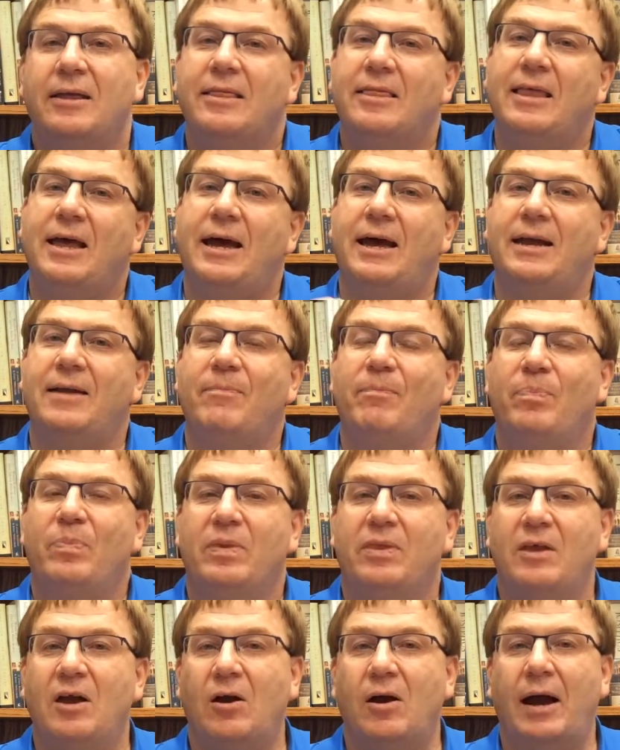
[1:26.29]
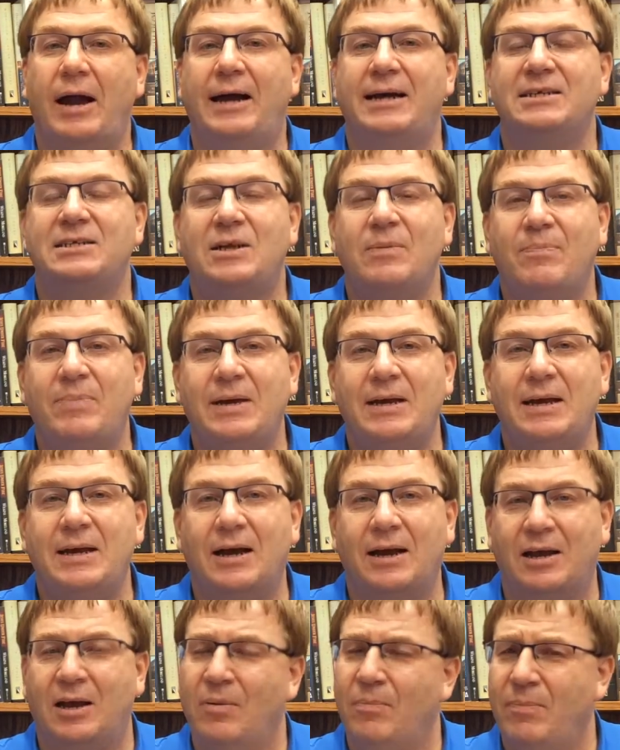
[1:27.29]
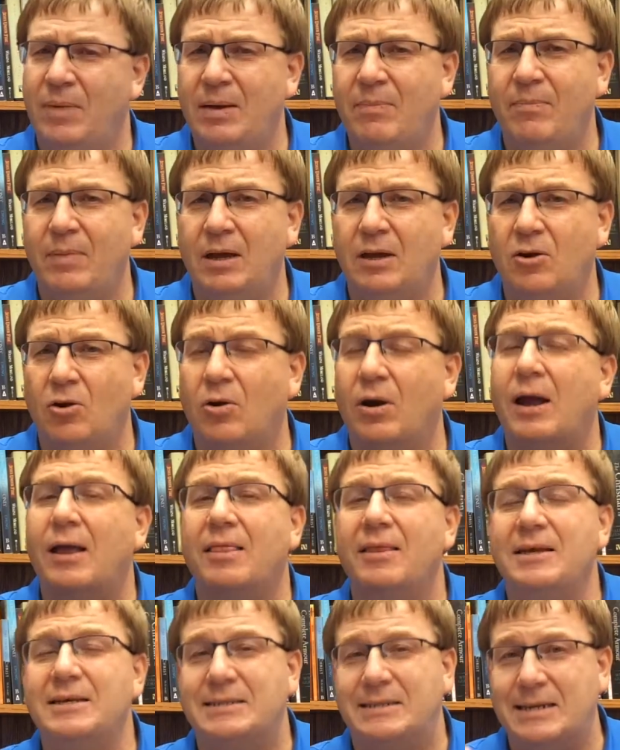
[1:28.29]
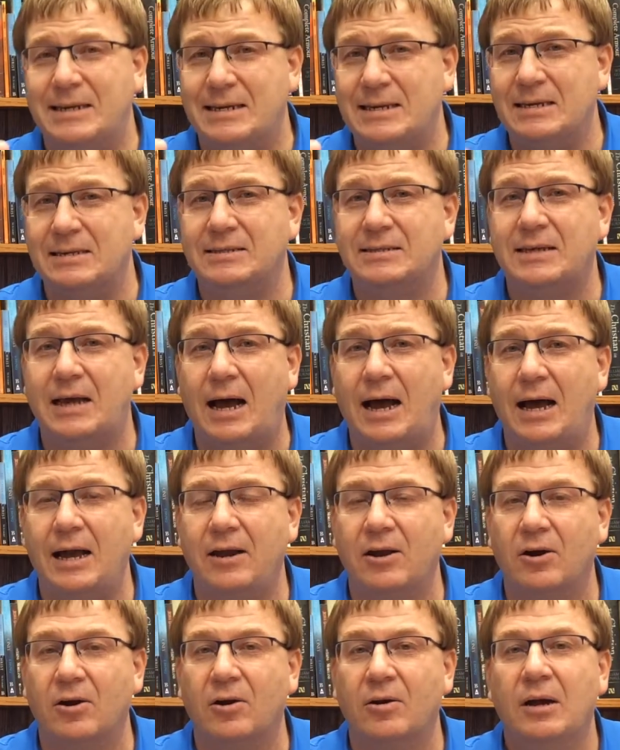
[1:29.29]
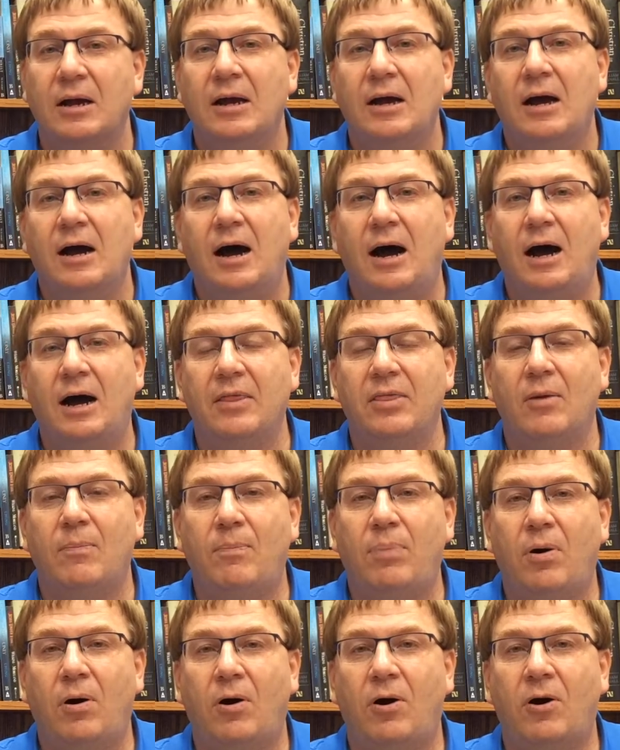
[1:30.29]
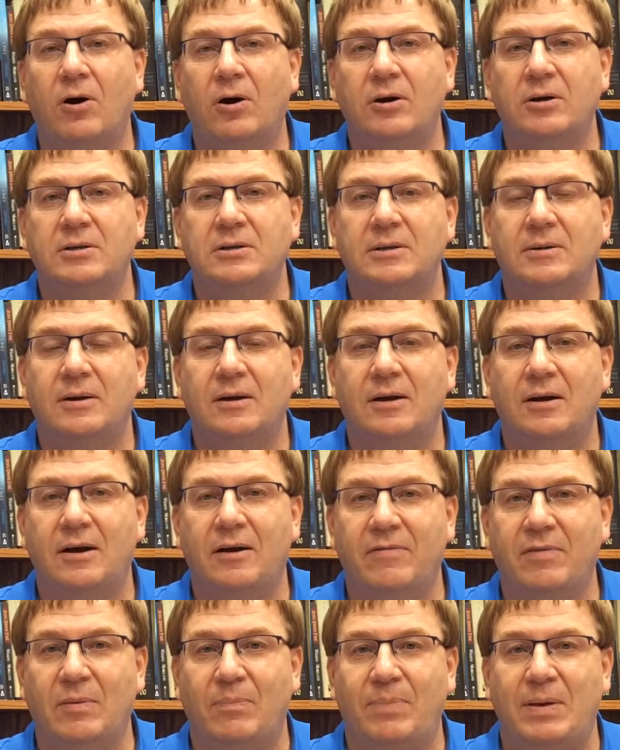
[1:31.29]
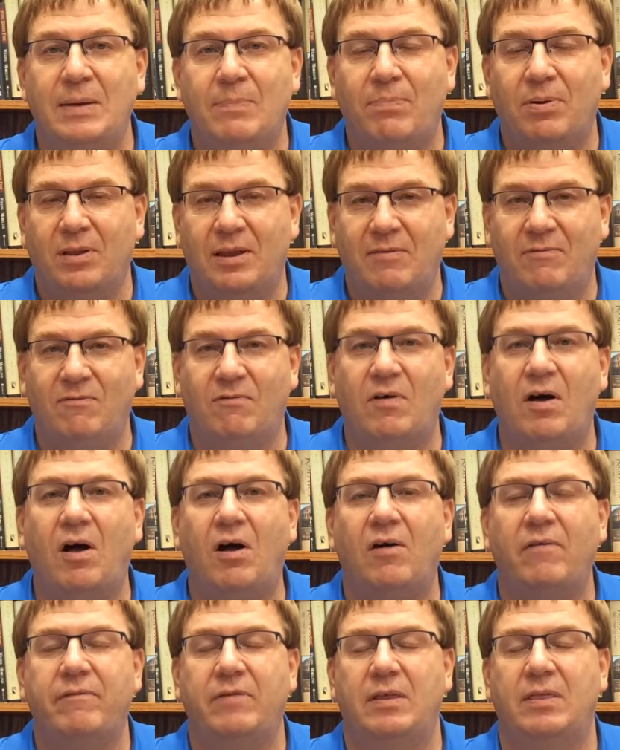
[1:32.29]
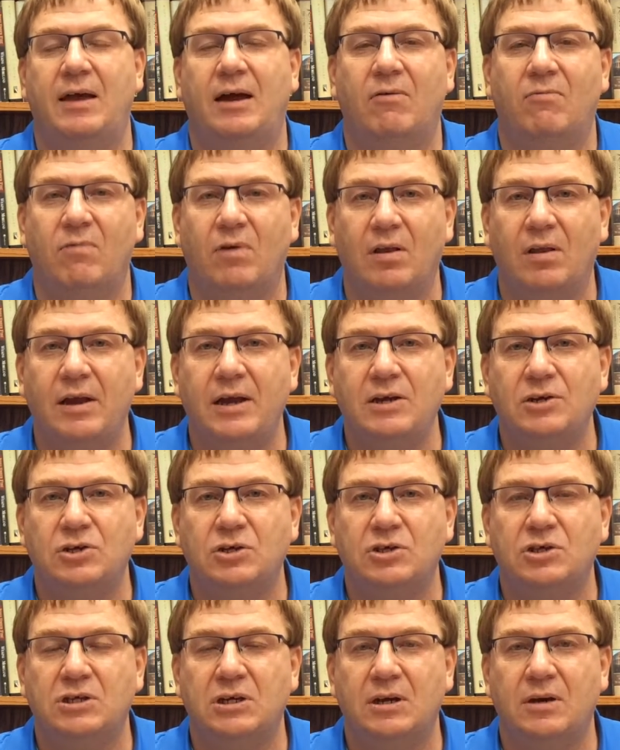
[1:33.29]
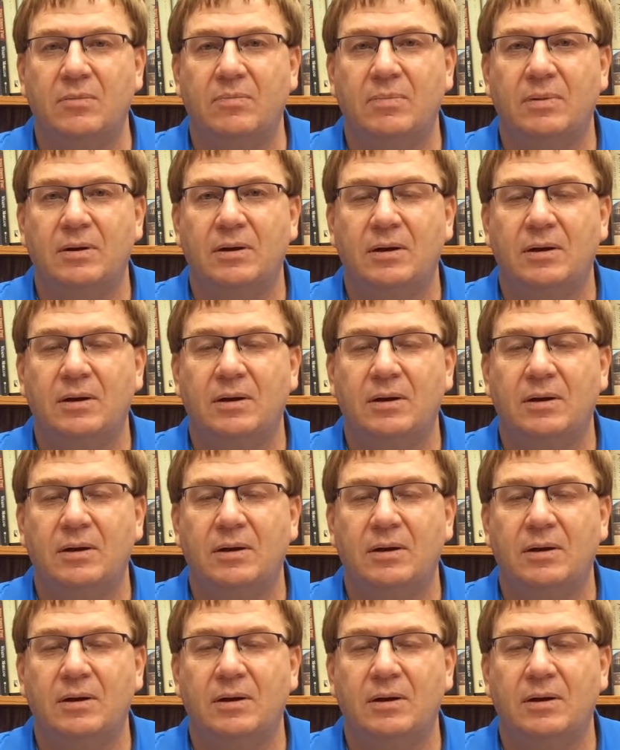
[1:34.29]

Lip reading: that there has to be a commitment or at least a desire on the part of the people involved in that relationship